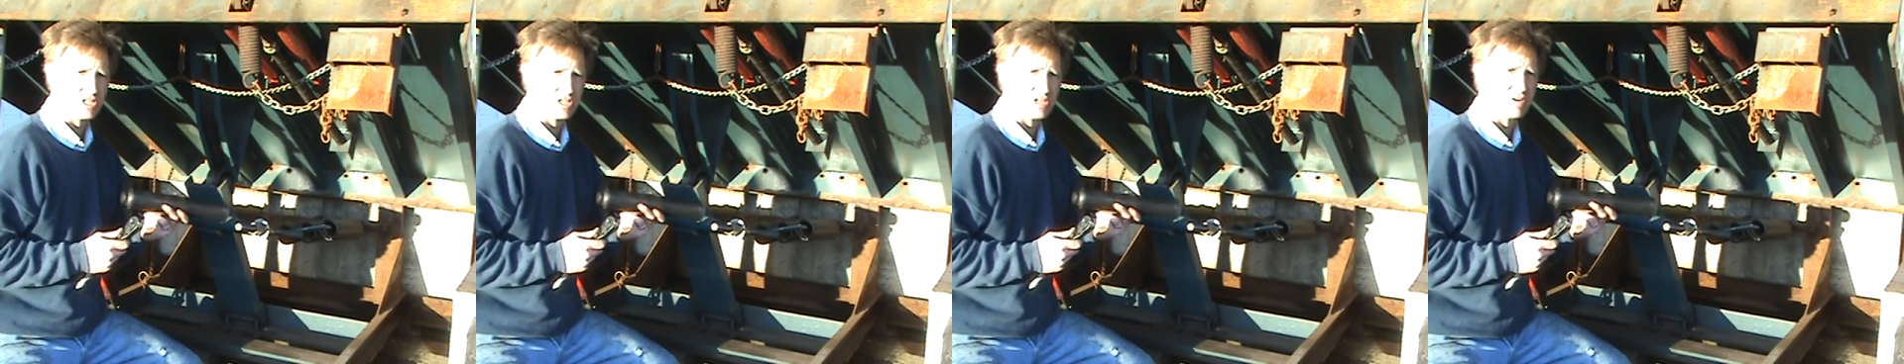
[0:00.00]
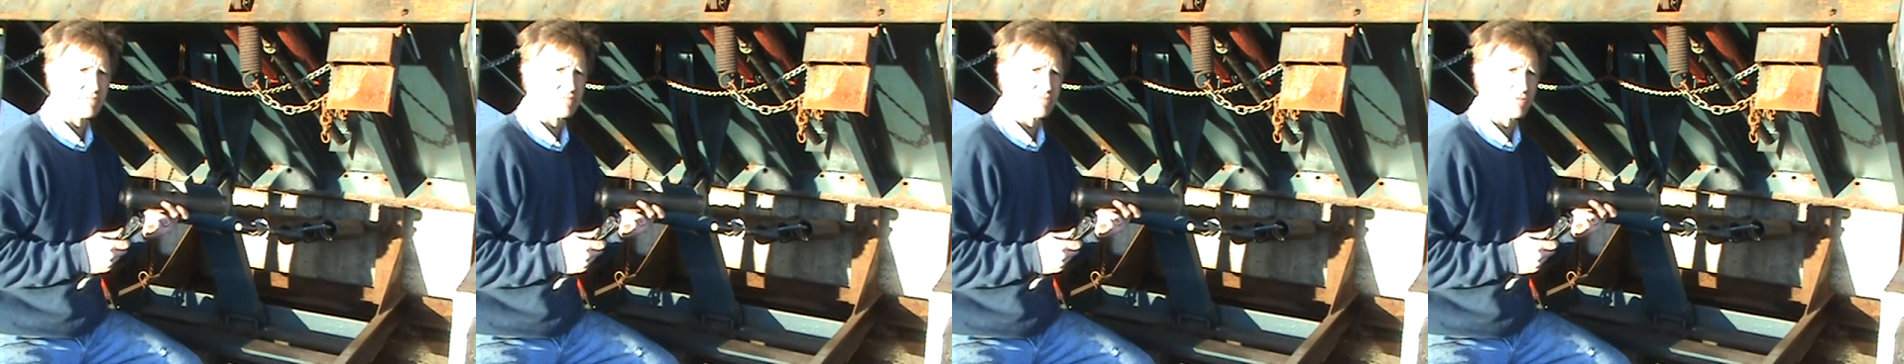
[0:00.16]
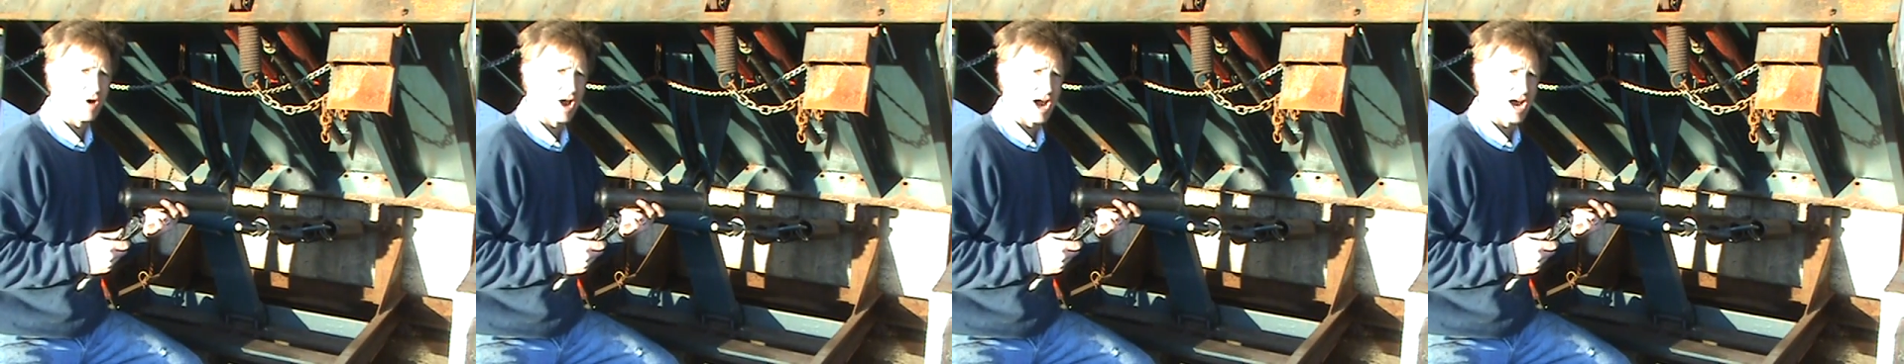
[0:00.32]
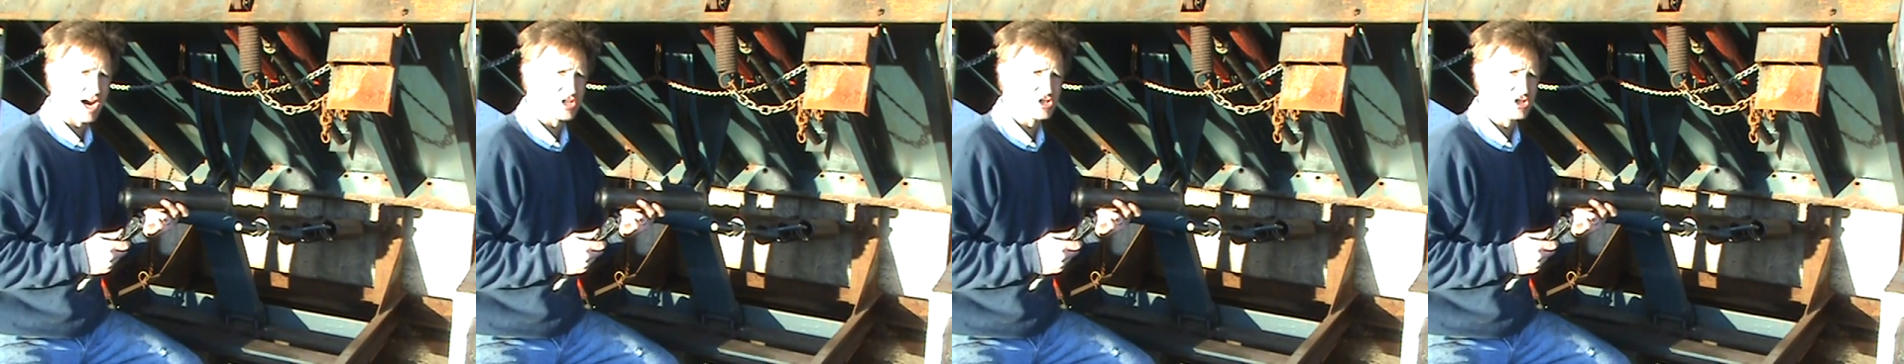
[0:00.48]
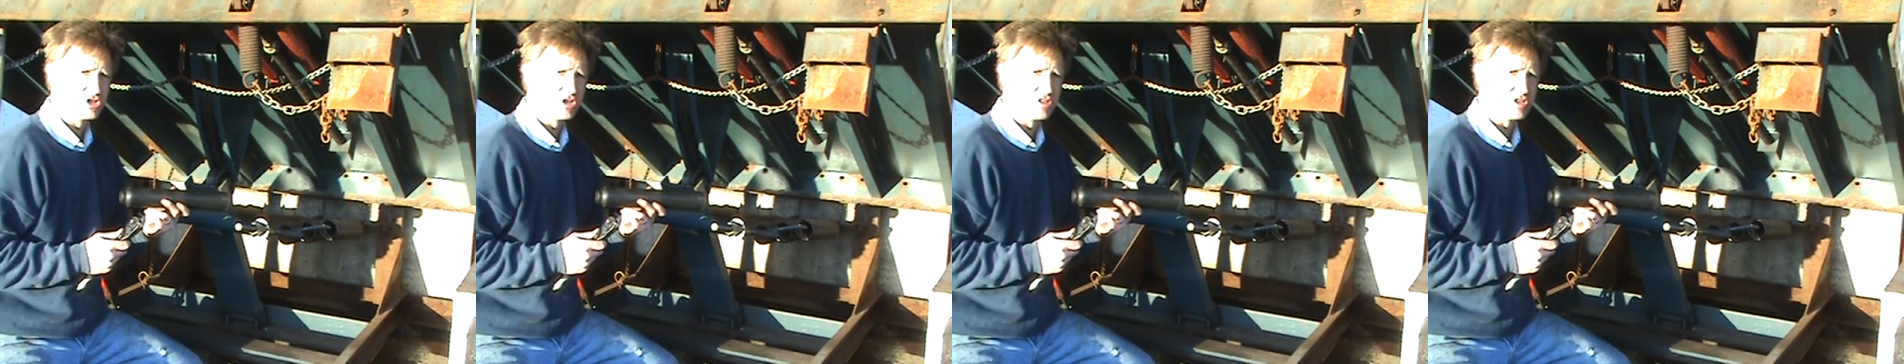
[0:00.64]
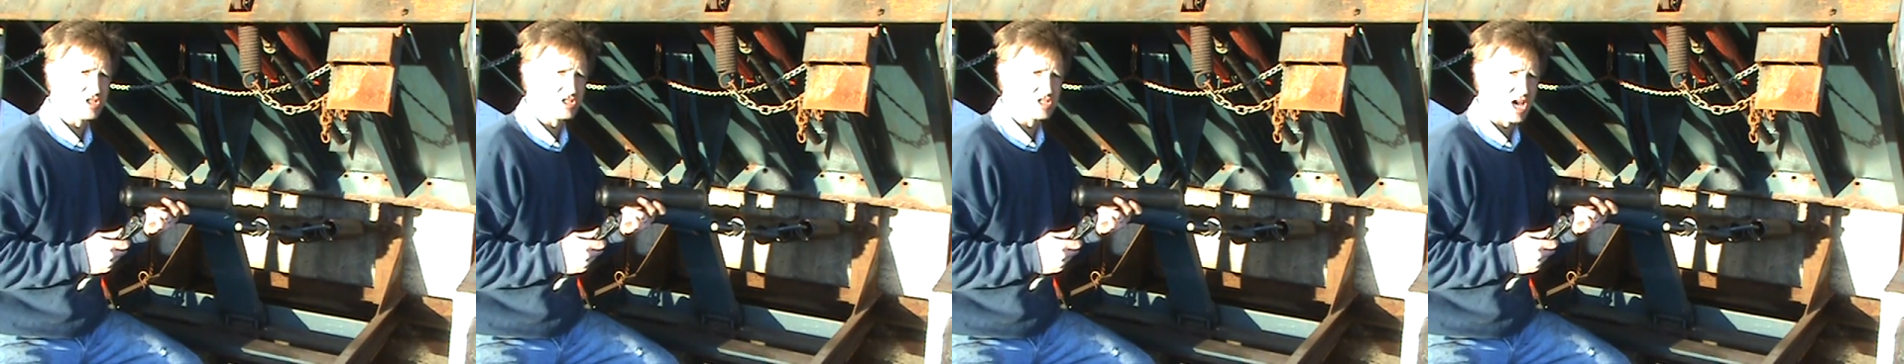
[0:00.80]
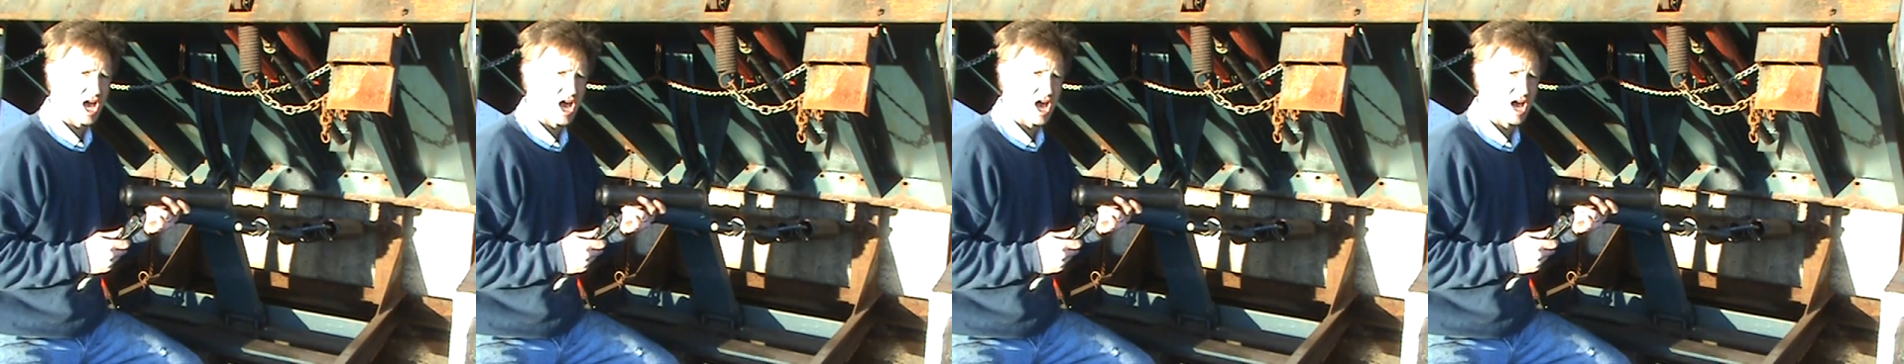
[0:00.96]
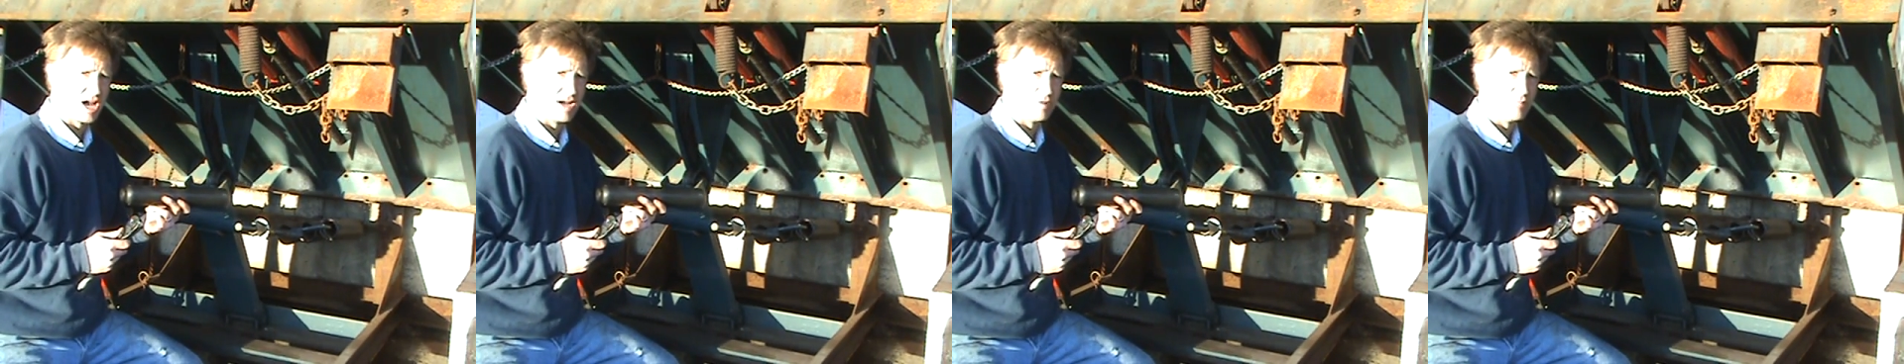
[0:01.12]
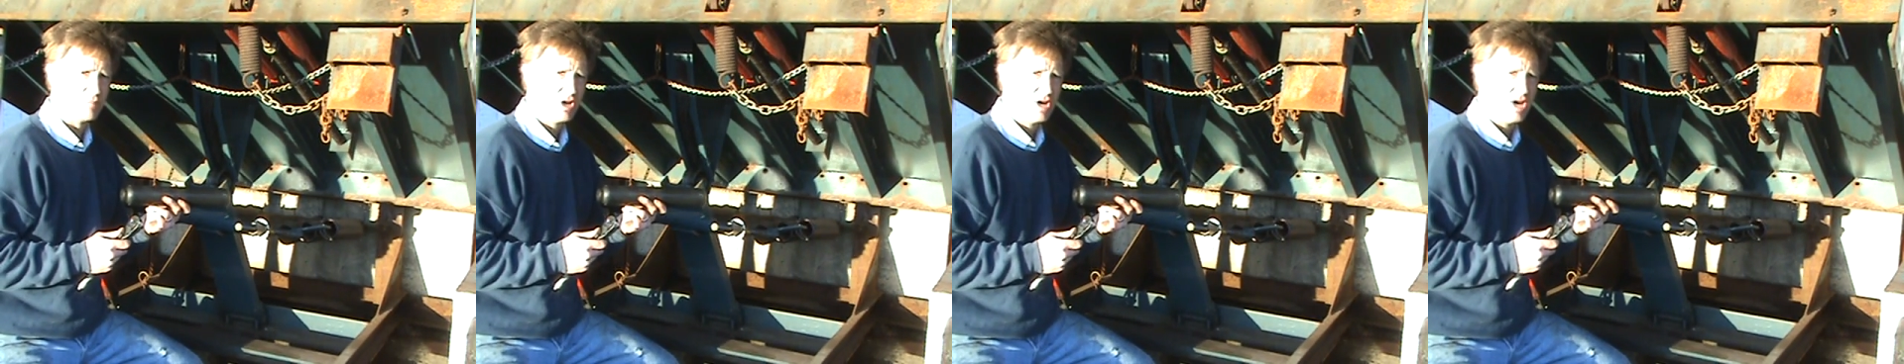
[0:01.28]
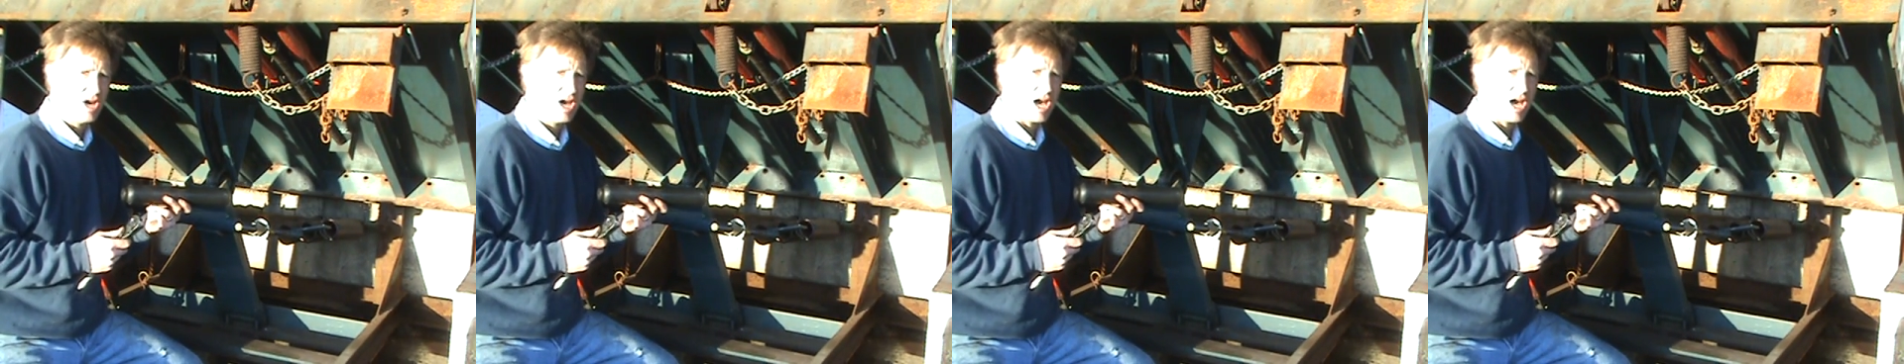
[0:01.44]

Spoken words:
in a fraction of the time